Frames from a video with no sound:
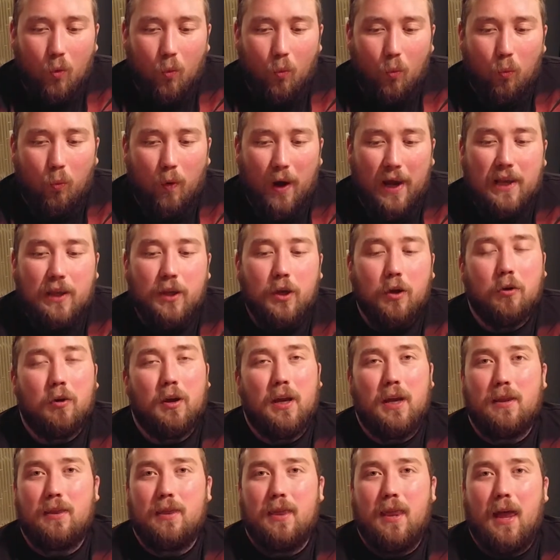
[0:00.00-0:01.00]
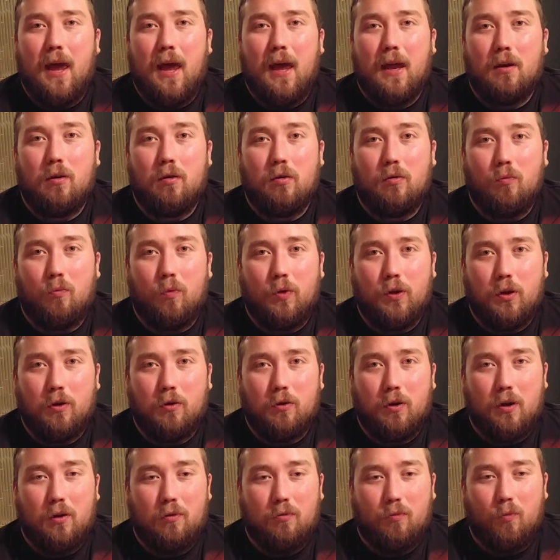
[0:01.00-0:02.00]
when you're in that,
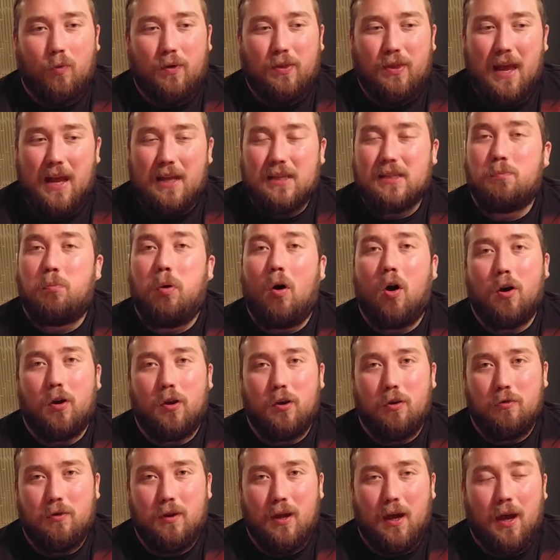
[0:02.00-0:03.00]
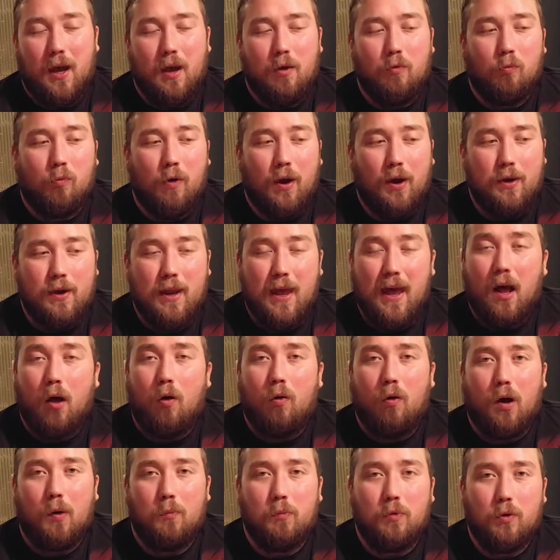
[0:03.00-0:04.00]
when that's part of your diet. Right
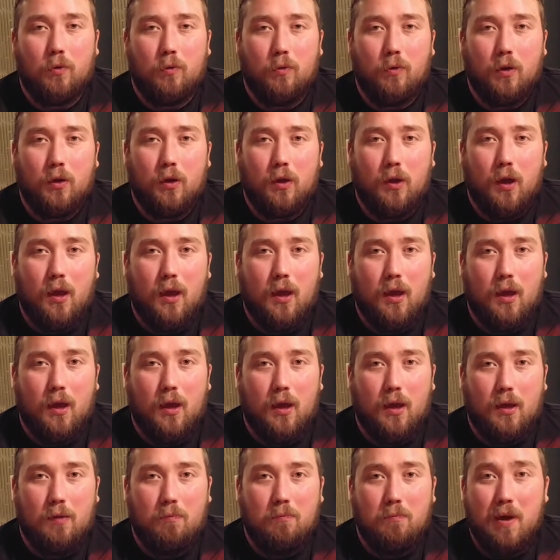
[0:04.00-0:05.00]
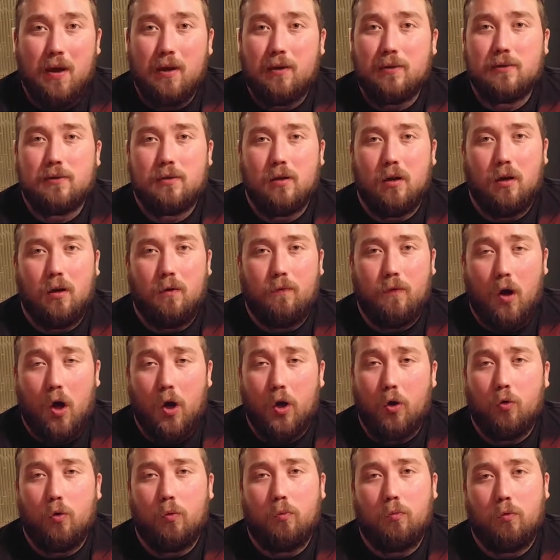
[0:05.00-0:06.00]
now, I'm doing a mix of the
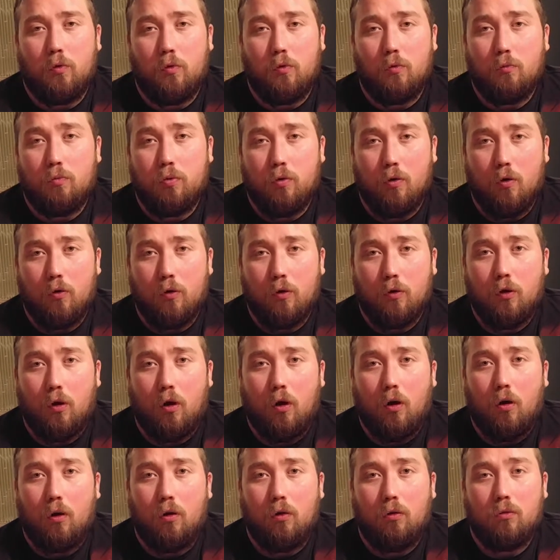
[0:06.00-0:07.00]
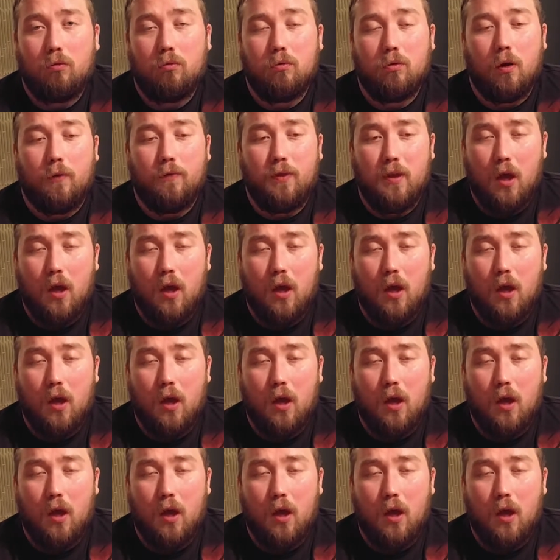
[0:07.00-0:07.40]
autoimmune protocol